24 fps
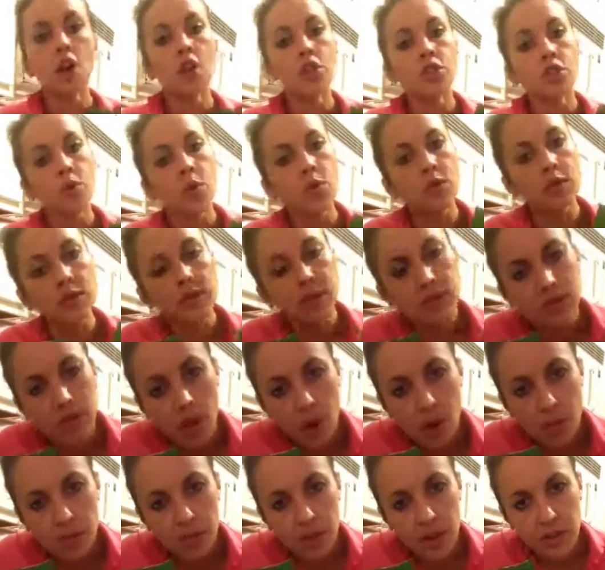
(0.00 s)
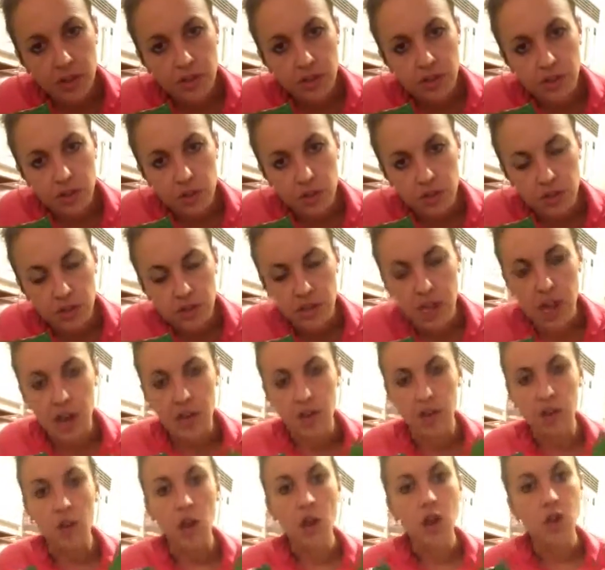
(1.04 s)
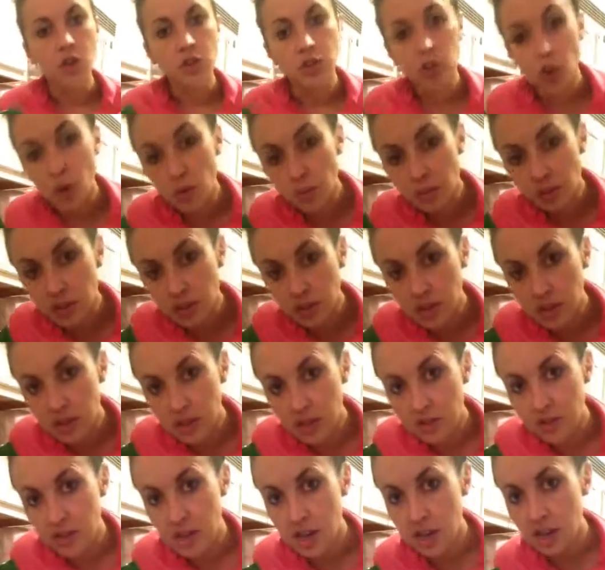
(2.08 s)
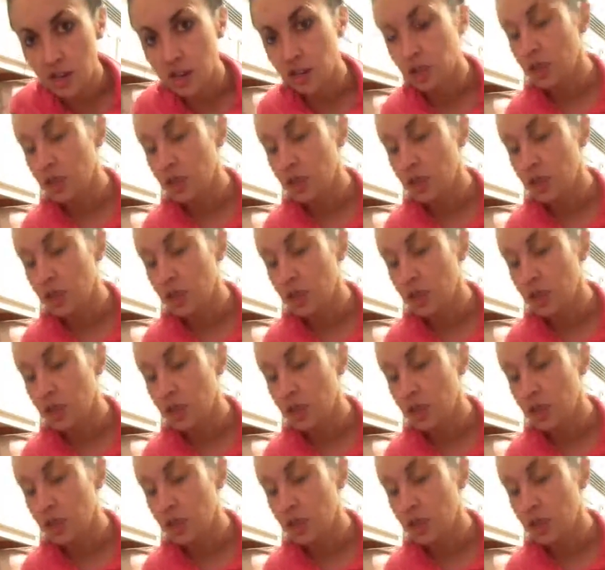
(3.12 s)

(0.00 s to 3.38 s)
So this is how I blend these two together. So I'm just going to take a